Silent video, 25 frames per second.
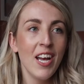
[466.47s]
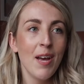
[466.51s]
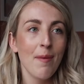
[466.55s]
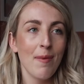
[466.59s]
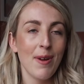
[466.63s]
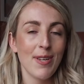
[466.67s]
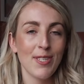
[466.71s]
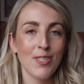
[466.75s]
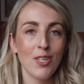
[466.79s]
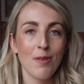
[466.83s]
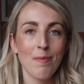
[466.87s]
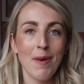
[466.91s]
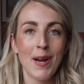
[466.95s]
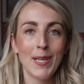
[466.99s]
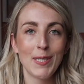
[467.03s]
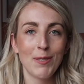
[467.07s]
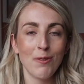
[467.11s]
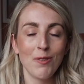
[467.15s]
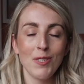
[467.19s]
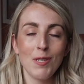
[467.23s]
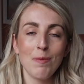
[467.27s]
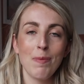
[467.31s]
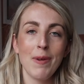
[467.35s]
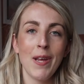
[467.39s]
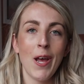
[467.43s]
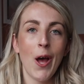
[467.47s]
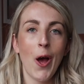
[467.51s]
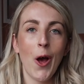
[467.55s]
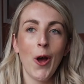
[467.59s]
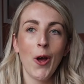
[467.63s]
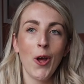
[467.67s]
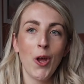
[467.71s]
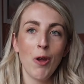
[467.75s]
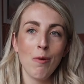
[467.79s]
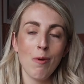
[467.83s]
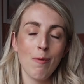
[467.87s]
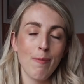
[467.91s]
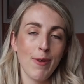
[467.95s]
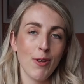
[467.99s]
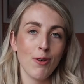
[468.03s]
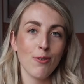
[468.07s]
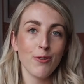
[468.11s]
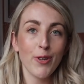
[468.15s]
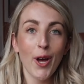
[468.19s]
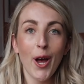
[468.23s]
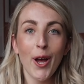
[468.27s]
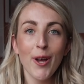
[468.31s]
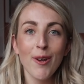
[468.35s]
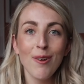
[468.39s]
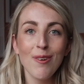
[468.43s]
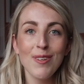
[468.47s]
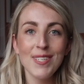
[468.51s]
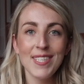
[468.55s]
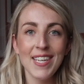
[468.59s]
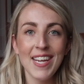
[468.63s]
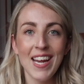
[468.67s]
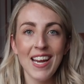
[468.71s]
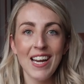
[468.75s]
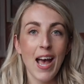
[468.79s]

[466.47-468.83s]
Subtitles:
But it sort of makes me want to be at home and be all cozy.